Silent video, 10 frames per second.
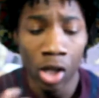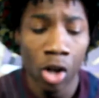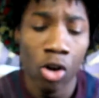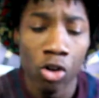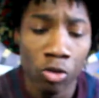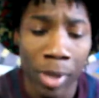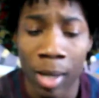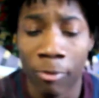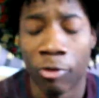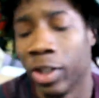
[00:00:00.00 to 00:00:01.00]
I go home and
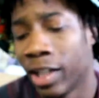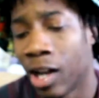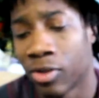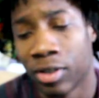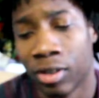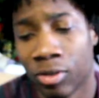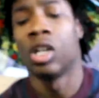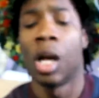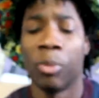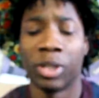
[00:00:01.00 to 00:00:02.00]
I'm freaking out still. A
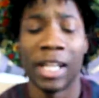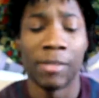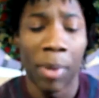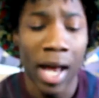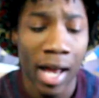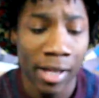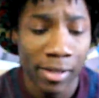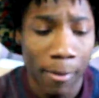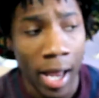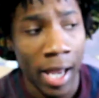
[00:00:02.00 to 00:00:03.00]
couple days
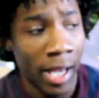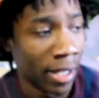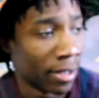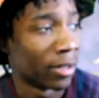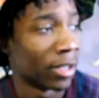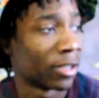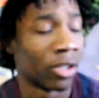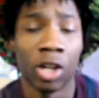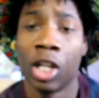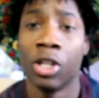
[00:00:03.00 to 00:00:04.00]
pass and this
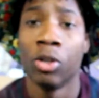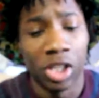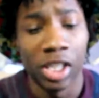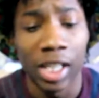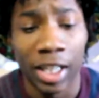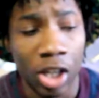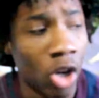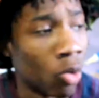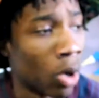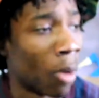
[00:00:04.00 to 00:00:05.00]
girl I know, she's like,
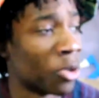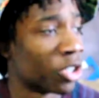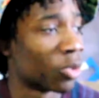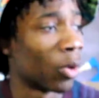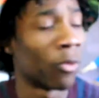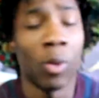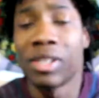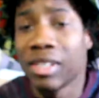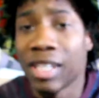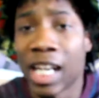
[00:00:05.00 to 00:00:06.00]
yo, I was just with,
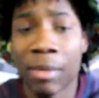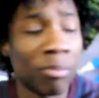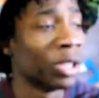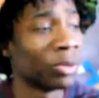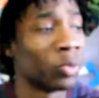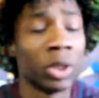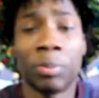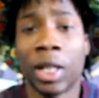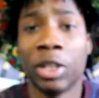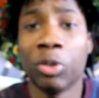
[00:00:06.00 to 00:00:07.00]
what's his name? We was
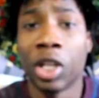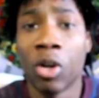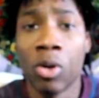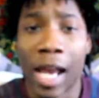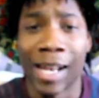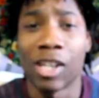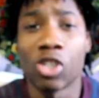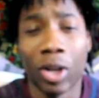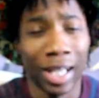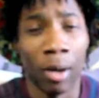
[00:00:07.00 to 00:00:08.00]
playing Yu-Gi-Oh! And I
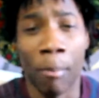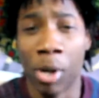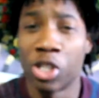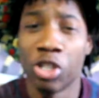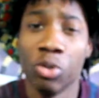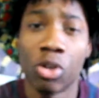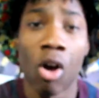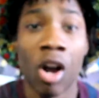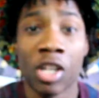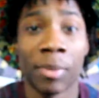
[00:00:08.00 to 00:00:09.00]
saw he had a bunch of new
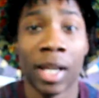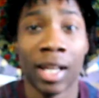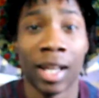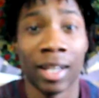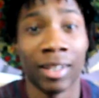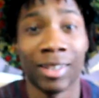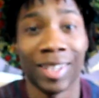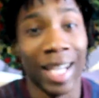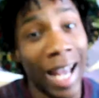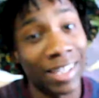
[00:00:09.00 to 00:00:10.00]
cards, man. And
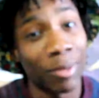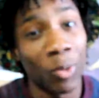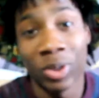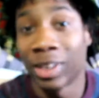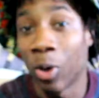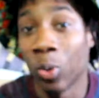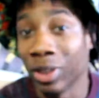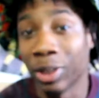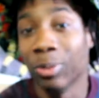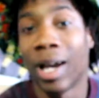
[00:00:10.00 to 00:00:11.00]
he had some of the ones that
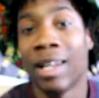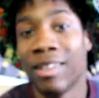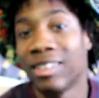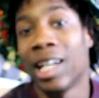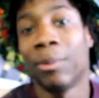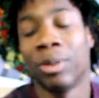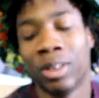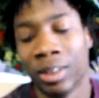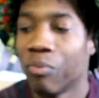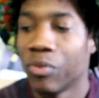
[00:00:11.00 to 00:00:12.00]
only you had in his neighborhood.